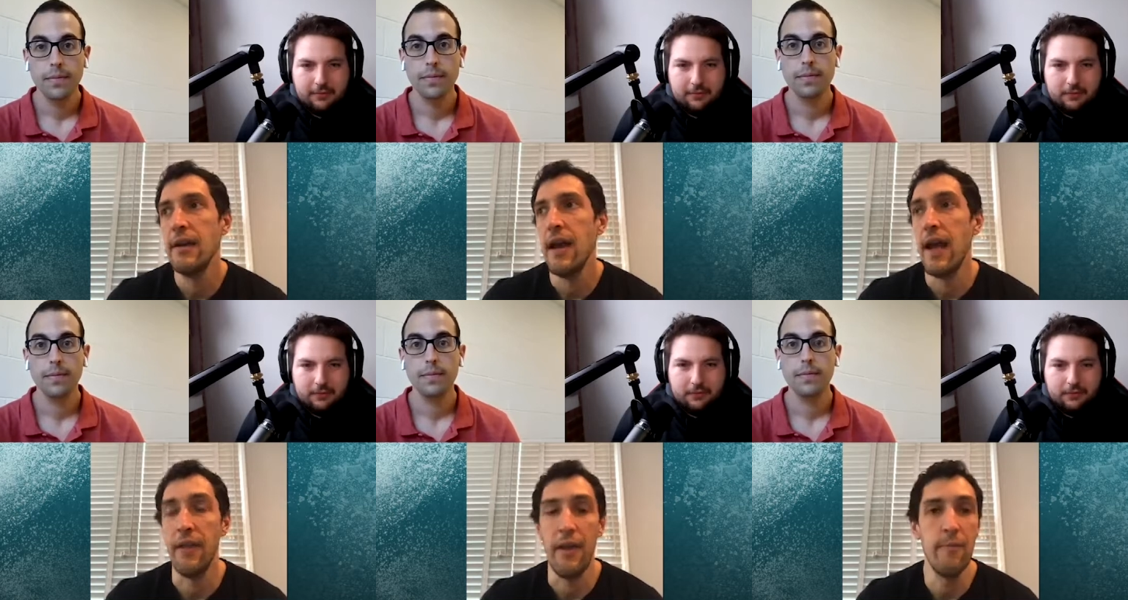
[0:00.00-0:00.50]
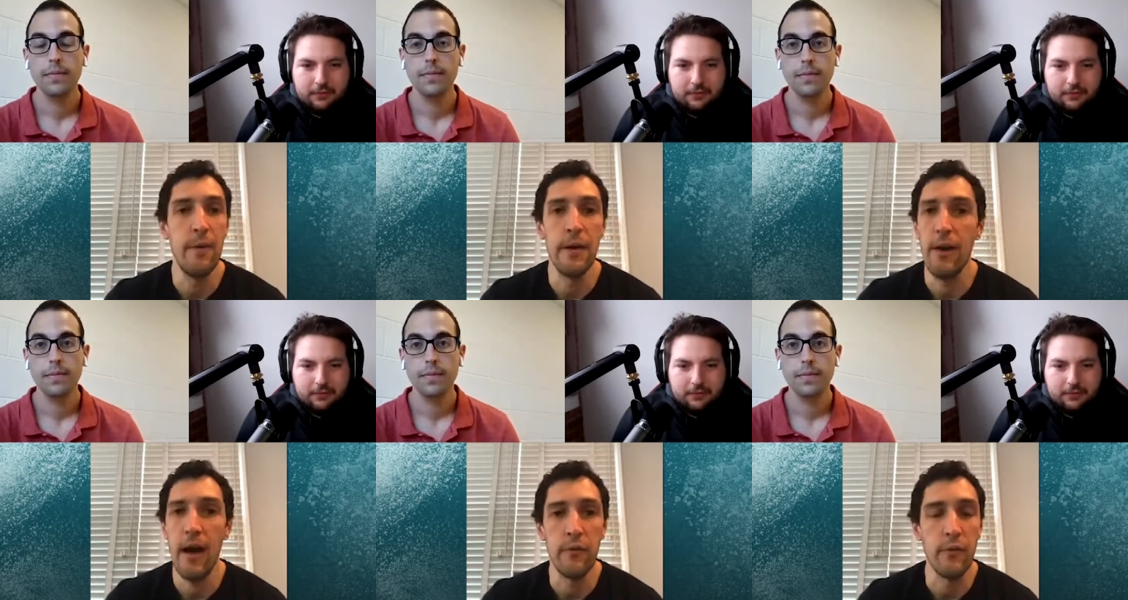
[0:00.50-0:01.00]
Speaker 1: and they've been
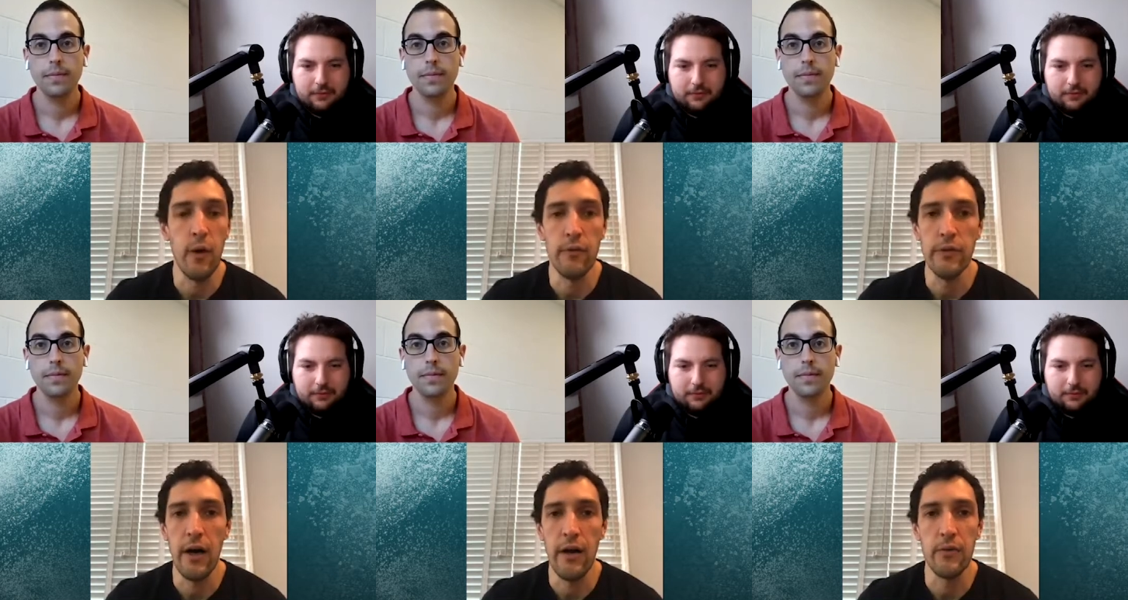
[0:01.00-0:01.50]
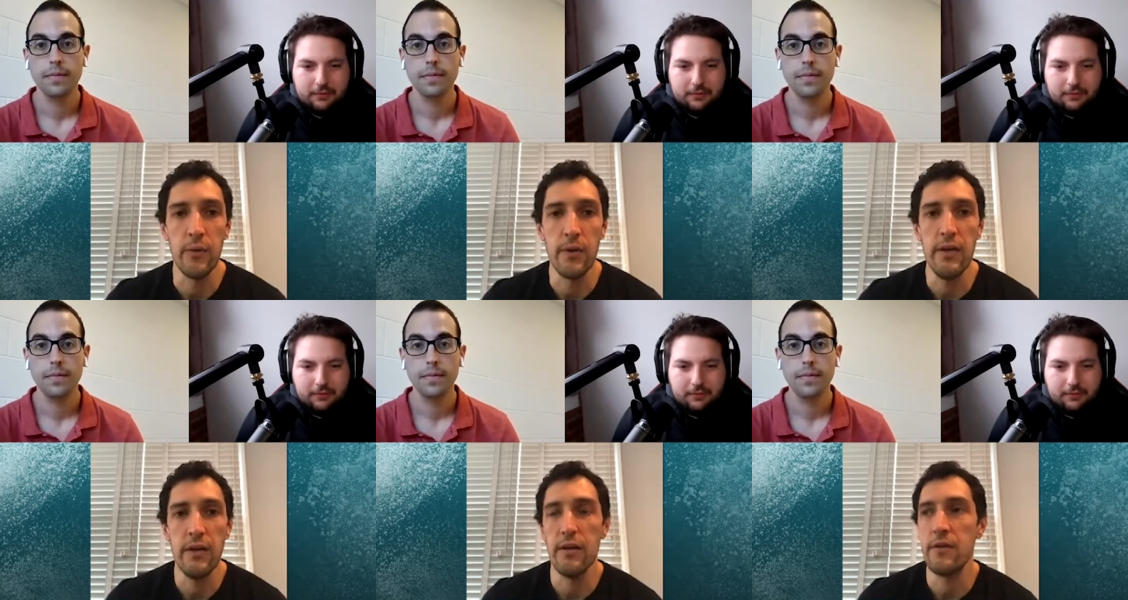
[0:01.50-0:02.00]
around for over 100
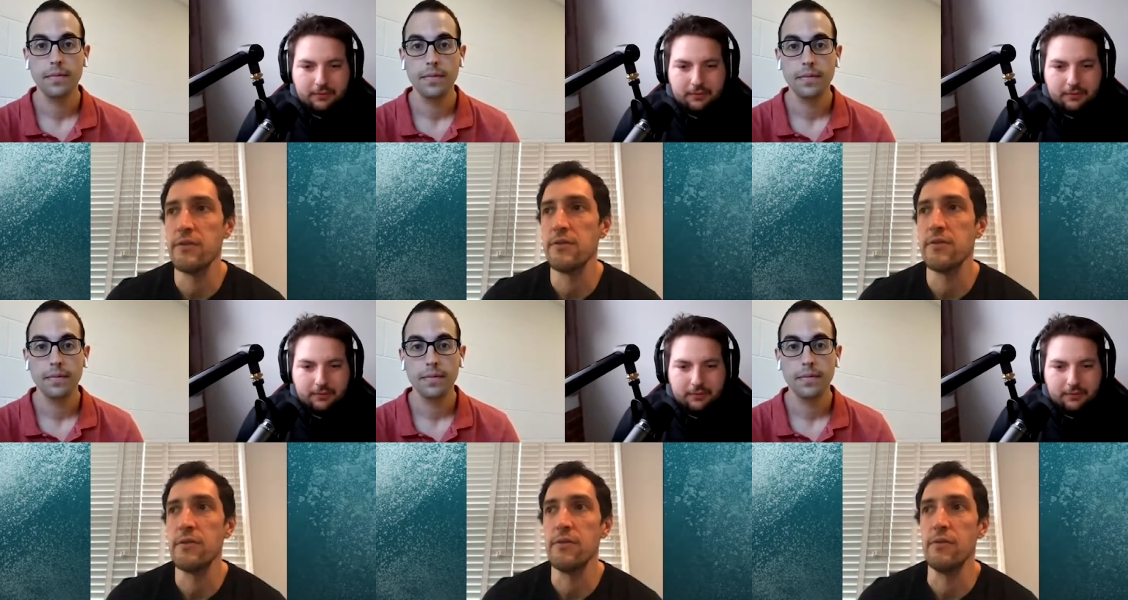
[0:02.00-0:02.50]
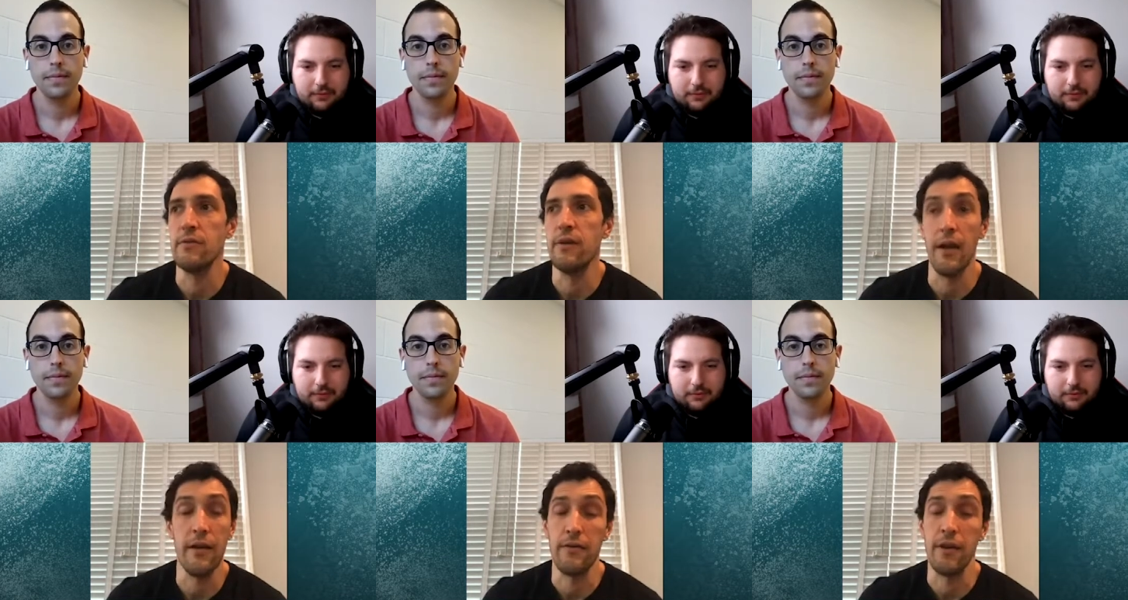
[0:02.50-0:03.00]
years. You've
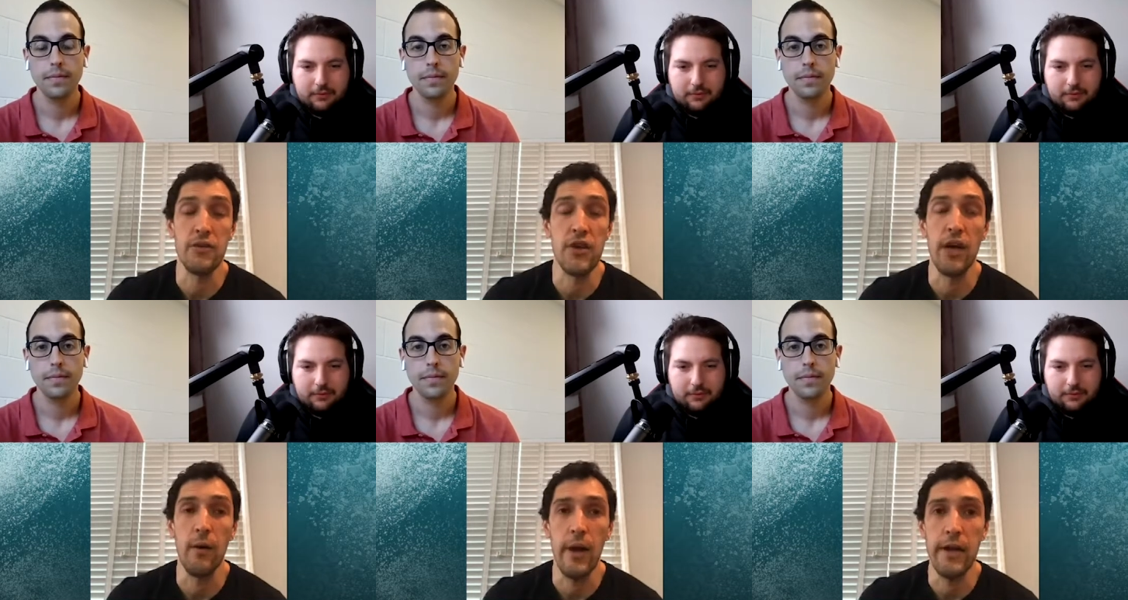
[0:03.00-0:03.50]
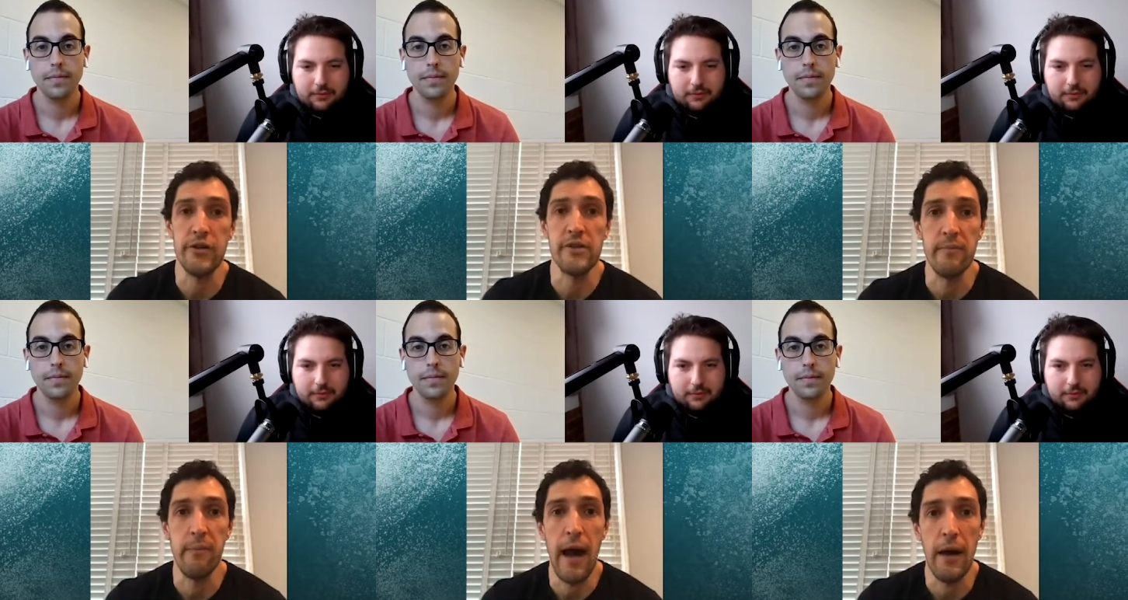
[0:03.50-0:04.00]
got generations
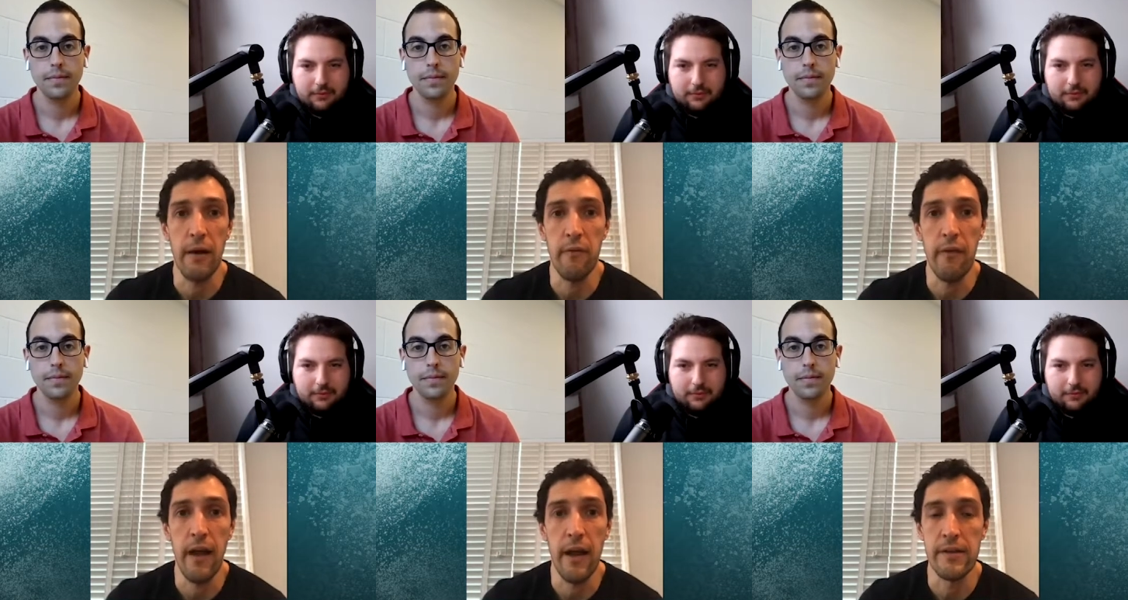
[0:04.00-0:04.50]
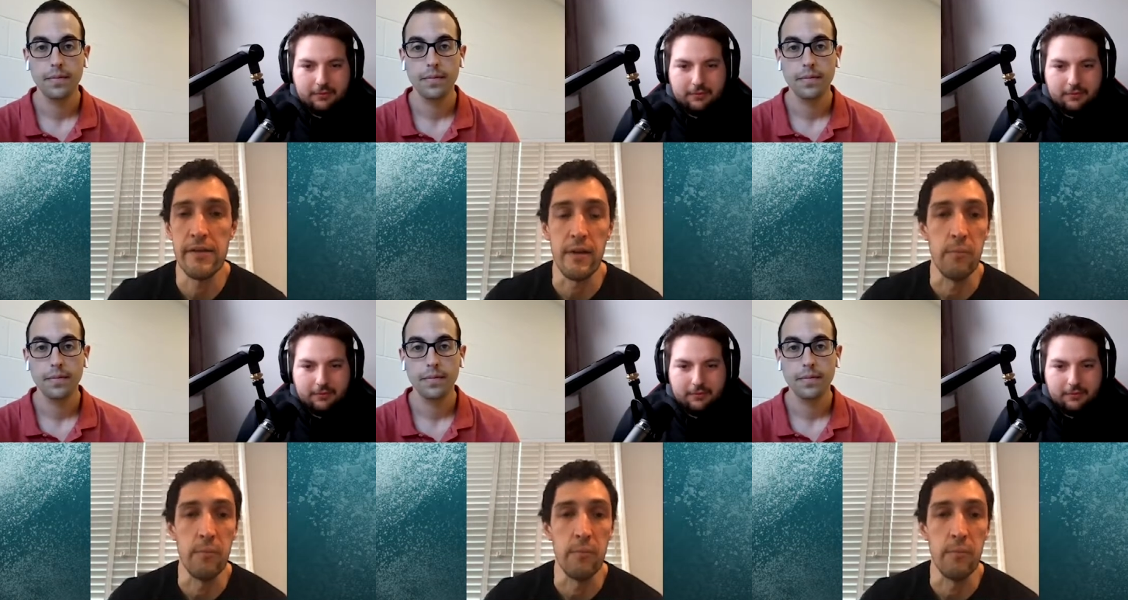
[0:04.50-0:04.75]
of Pirate fans and a